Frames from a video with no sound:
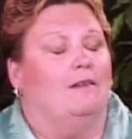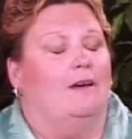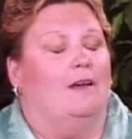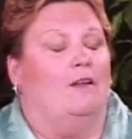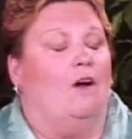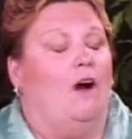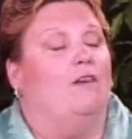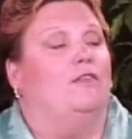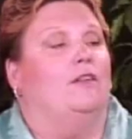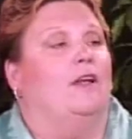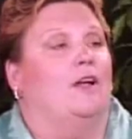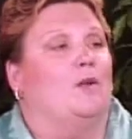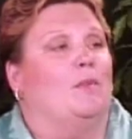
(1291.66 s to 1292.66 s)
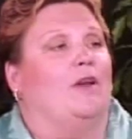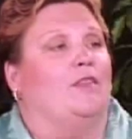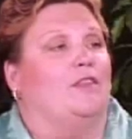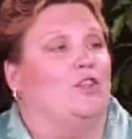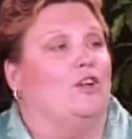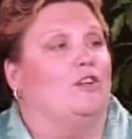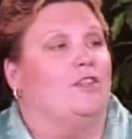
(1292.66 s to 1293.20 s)
an awful lot about the
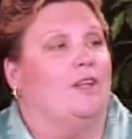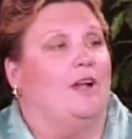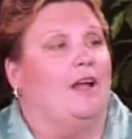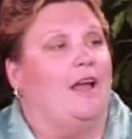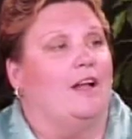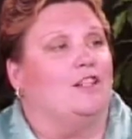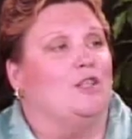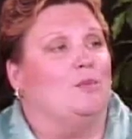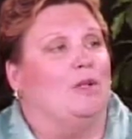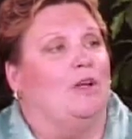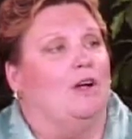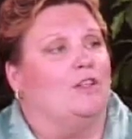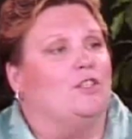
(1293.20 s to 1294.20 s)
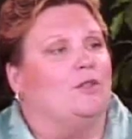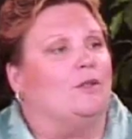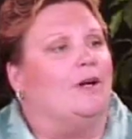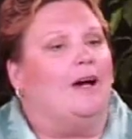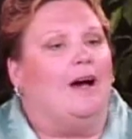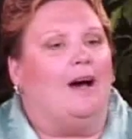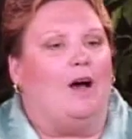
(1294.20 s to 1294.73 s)
church that I actually belong to.
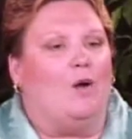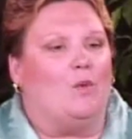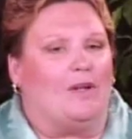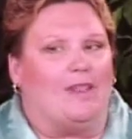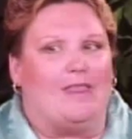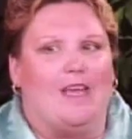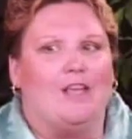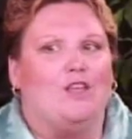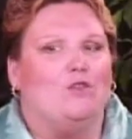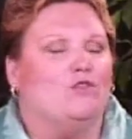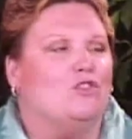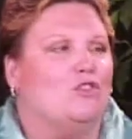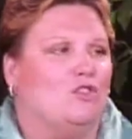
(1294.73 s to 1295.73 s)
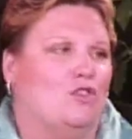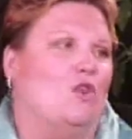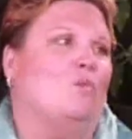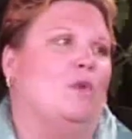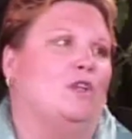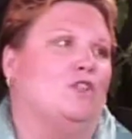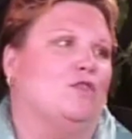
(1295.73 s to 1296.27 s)
I want to thank you so
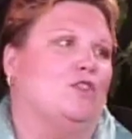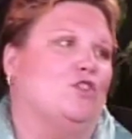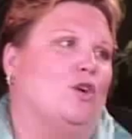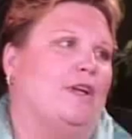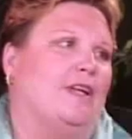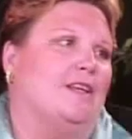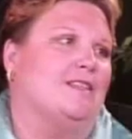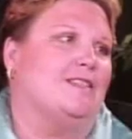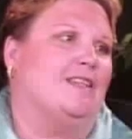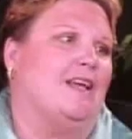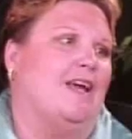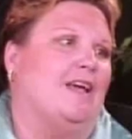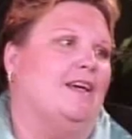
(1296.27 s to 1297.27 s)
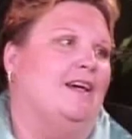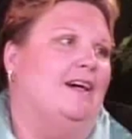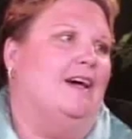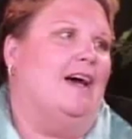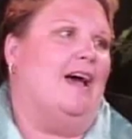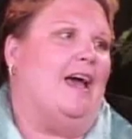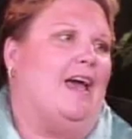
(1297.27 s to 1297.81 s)
much for joining us today,
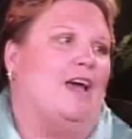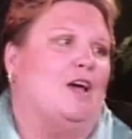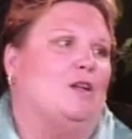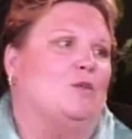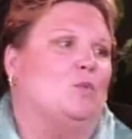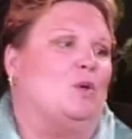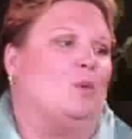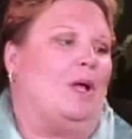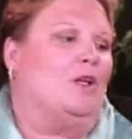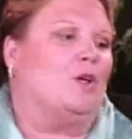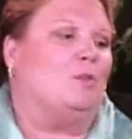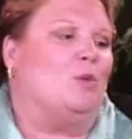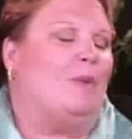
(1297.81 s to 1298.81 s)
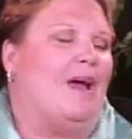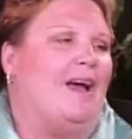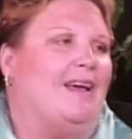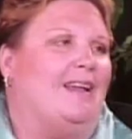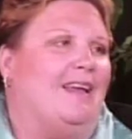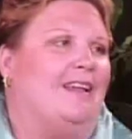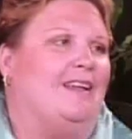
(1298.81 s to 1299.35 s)
and we welcome you back
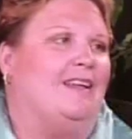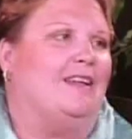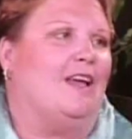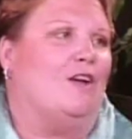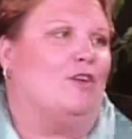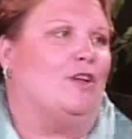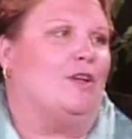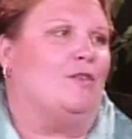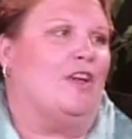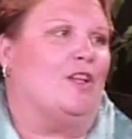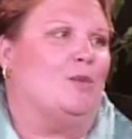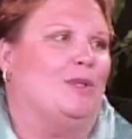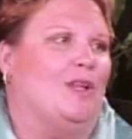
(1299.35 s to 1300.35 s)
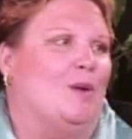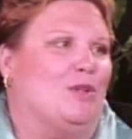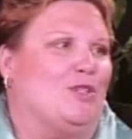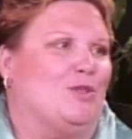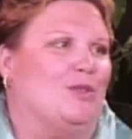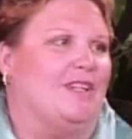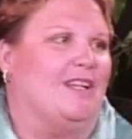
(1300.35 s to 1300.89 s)
at any and every available
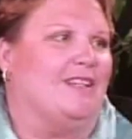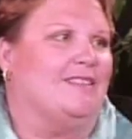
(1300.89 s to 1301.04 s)
opportunity.